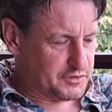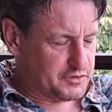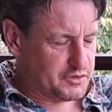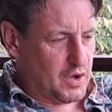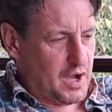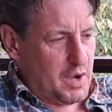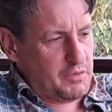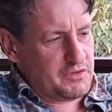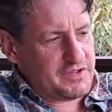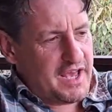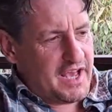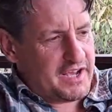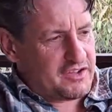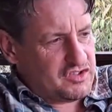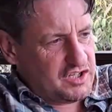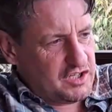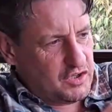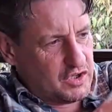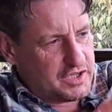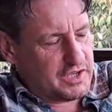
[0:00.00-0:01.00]
So I was
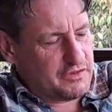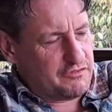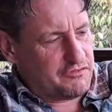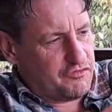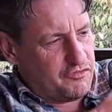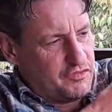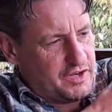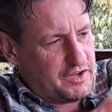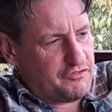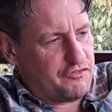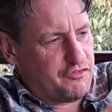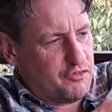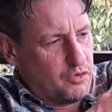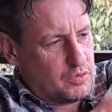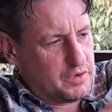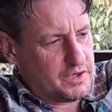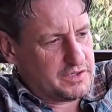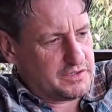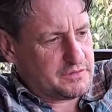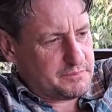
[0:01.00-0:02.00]
actually looking pretty
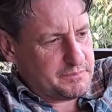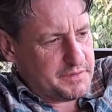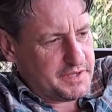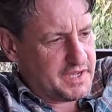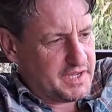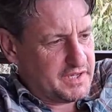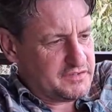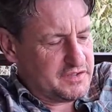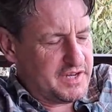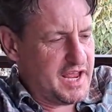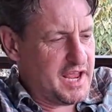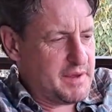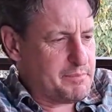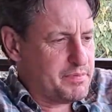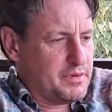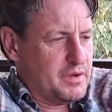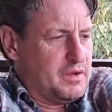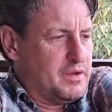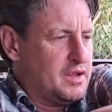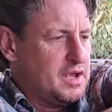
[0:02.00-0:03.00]
forward, because in
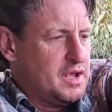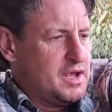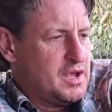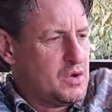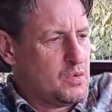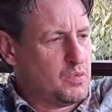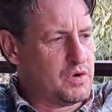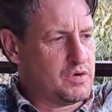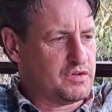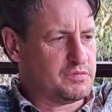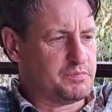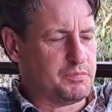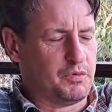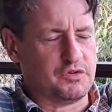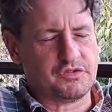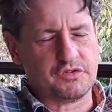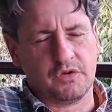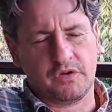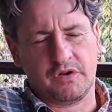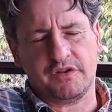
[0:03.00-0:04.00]
April we were
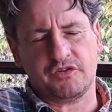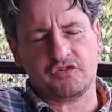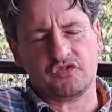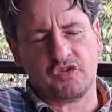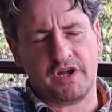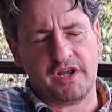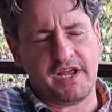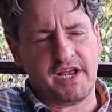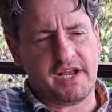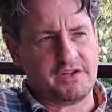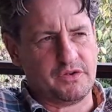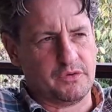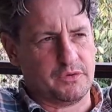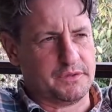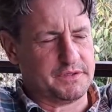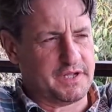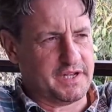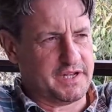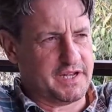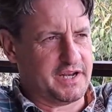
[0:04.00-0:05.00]
supposed to go to the
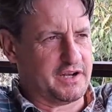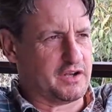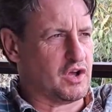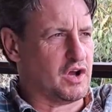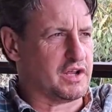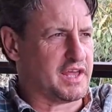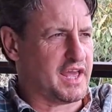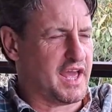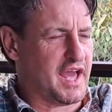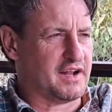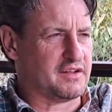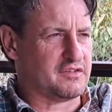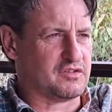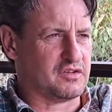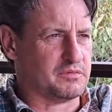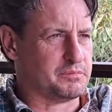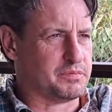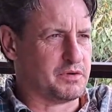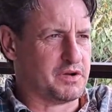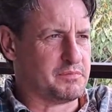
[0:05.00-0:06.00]
Triennial, and then it got
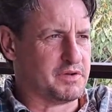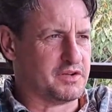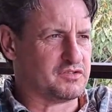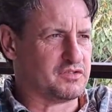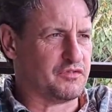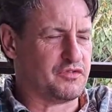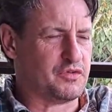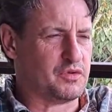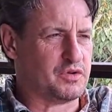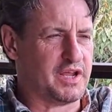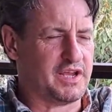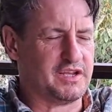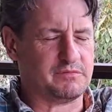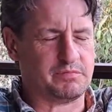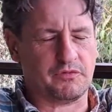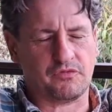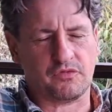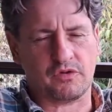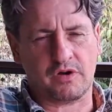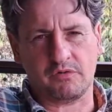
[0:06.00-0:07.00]
canceled pretty much a few days
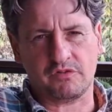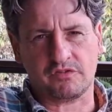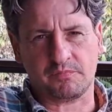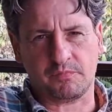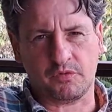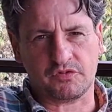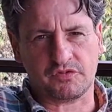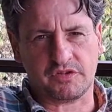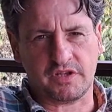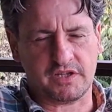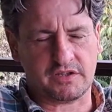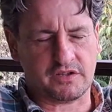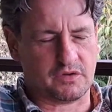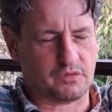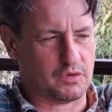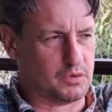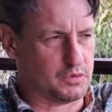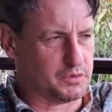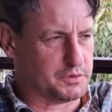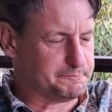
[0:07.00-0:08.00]
before I was supposed to hit
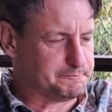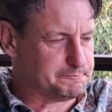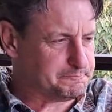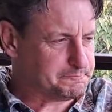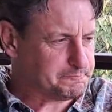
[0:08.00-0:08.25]
the road.